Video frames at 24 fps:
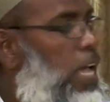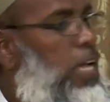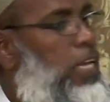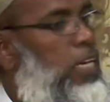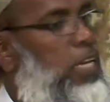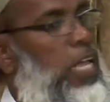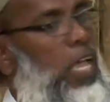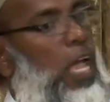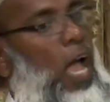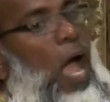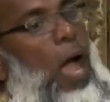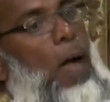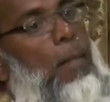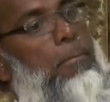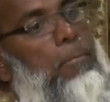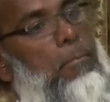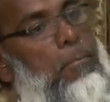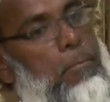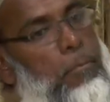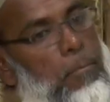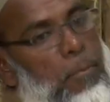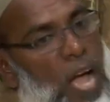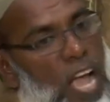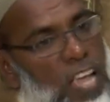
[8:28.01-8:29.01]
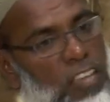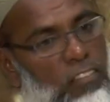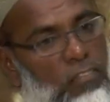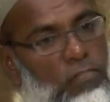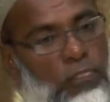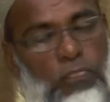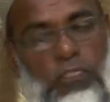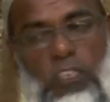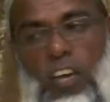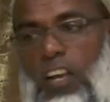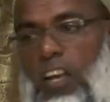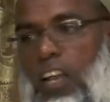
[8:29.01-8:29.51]
They are
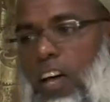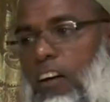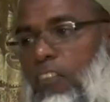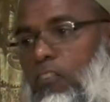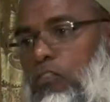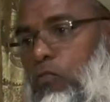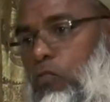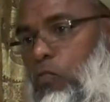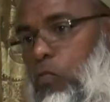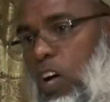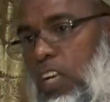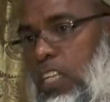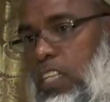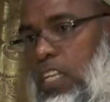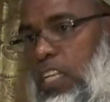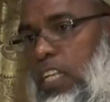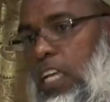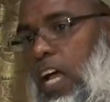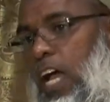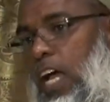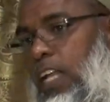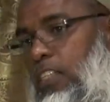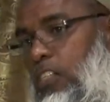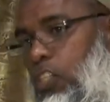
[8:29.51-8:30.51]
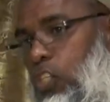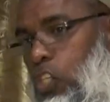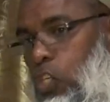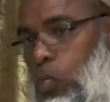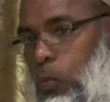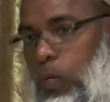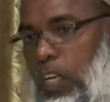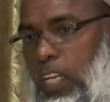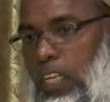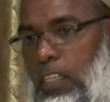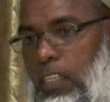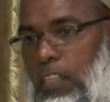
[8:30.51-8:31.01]
mindful of what they are
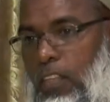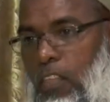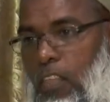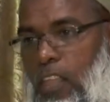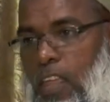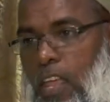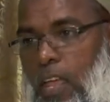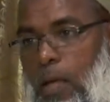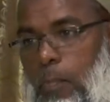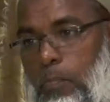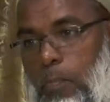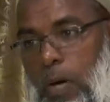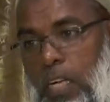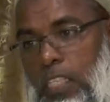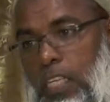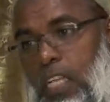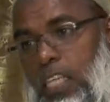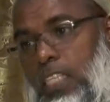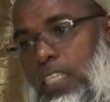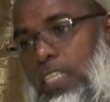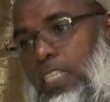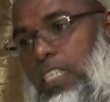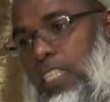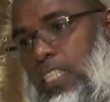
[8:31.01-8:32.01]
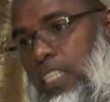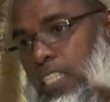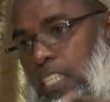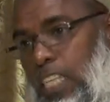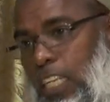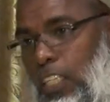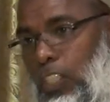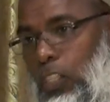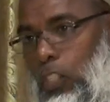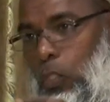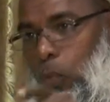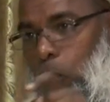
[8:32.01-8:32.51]
doing, but they
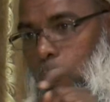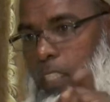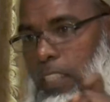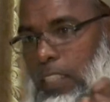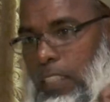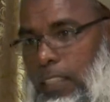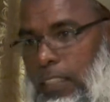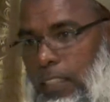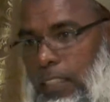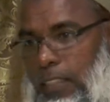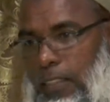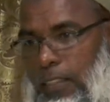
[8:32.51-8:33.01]
still do it.